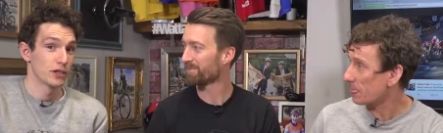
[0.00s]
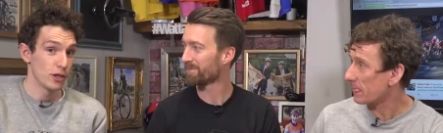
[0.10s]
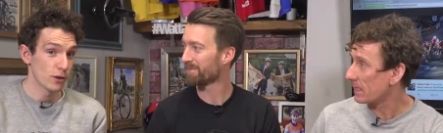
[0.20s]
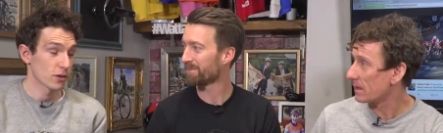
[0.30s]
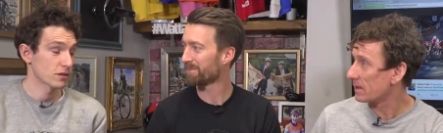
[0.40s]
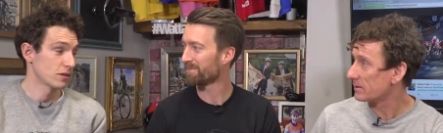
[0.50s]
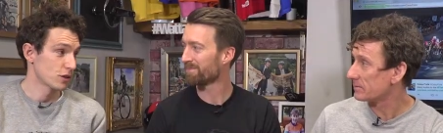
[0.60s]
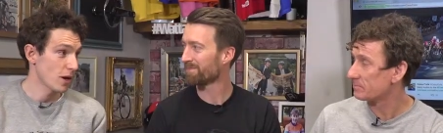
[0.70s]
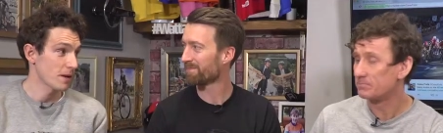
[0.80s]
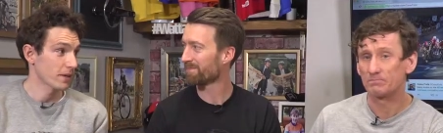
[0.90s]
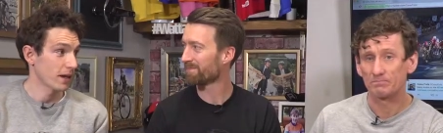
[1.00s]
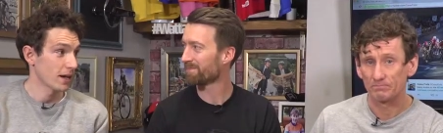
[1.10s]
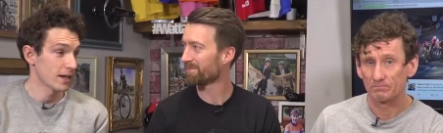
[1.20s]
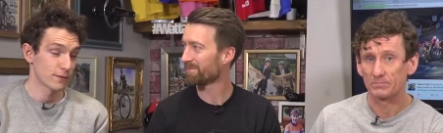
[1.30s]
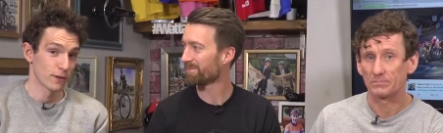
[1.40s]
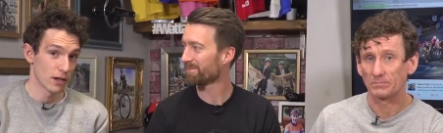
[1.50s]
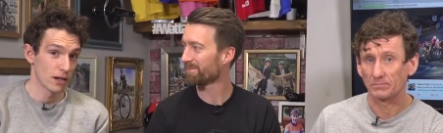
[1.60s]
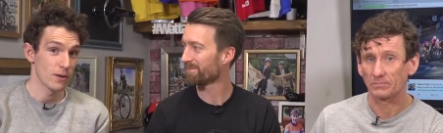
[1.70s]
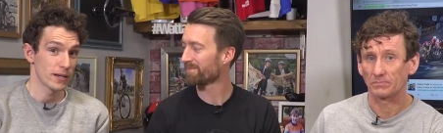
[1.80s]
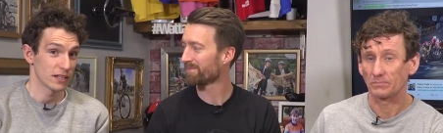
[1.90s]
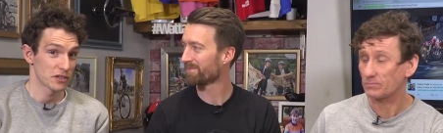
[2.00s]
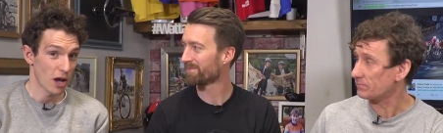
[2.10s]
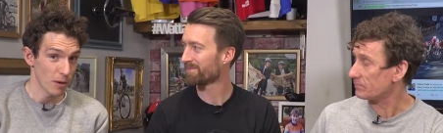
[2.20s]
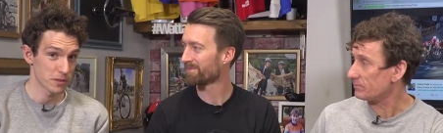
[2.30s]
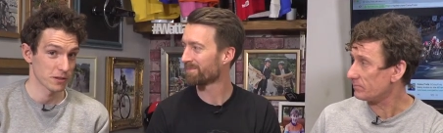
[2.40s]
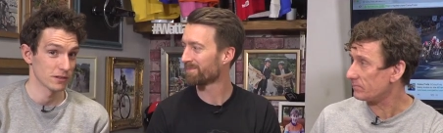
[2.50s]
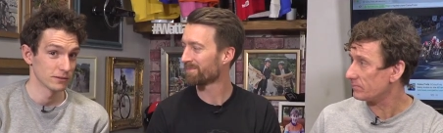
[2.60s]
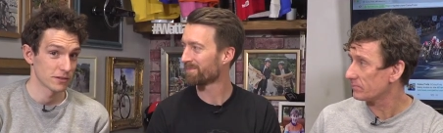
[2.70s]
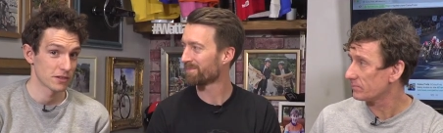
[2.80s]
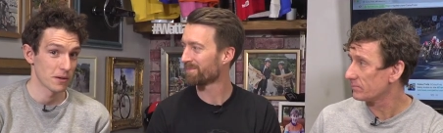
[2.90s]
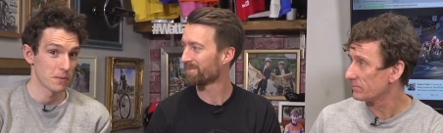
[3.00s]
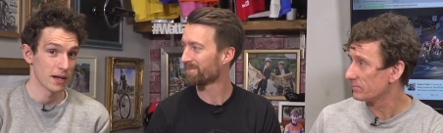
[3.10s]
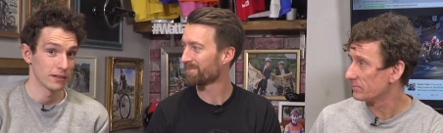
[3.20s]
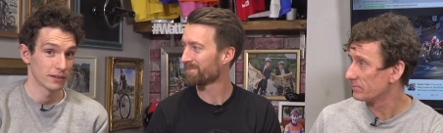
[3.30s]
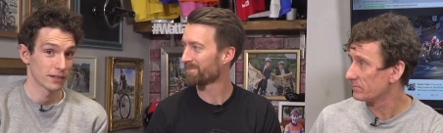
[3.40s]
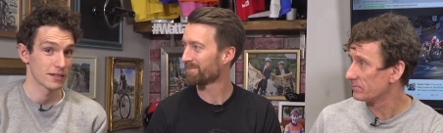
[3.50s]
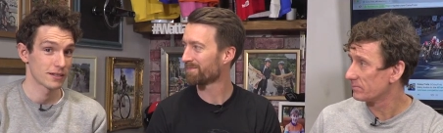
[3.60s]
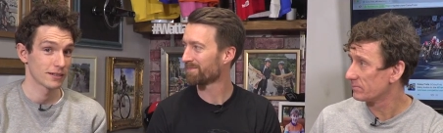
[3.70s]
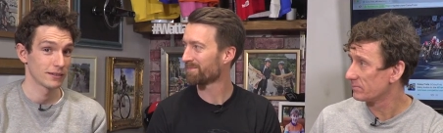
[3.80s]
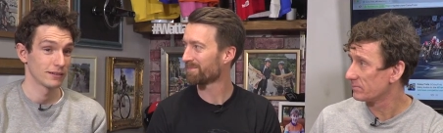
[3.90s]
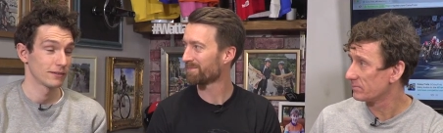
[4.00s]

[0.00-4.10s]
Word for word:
Speaker 1: kudos the Trek mechanics for gluing the tubs on so well, because